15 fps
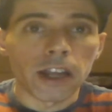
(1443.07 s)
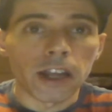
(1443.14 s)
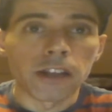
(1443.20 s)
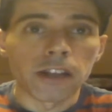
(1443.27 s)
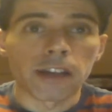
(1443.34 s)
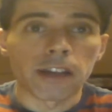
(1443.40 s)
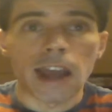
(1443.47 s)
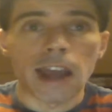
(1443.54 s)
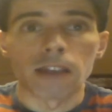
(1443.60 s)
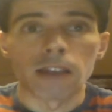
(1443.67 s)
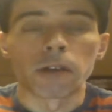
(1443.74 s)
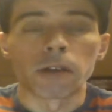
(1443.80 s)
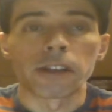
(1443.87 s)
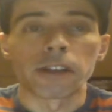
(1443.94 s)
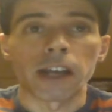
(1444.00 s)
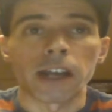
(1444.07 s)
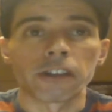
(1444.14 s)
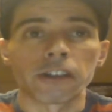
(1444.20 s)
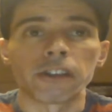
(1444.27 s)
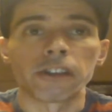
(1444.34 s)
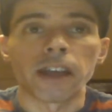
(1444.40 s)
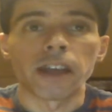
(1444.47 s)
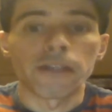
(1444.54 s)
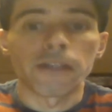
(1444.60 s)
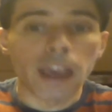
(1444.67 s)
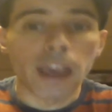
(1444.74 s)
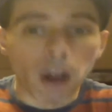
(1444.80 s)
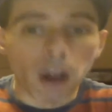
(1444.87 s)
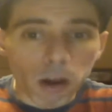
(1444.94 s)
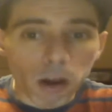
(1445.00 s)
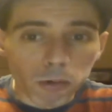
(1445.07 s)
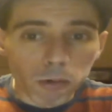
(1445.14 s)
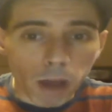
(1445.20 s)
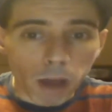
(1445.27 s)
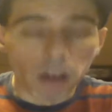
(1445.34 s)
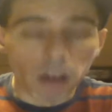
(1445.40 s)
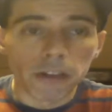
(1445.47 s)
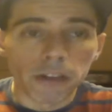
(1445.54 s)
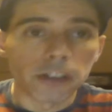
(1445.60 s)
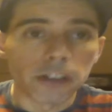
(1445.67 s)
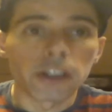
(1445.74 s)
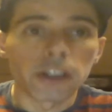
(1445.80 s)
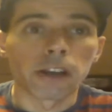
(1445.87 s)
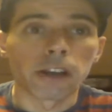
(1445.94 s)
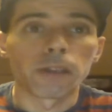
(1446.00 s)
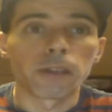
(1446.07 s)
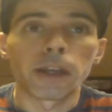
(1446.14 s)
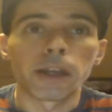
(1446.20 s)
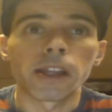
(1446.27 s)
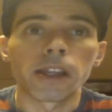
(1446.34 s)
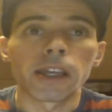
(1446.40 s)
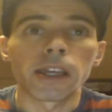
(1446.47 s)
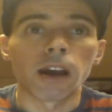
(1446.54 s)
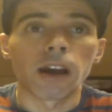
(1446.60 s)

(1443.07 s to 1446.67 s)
in your category sections if they are relevant to your community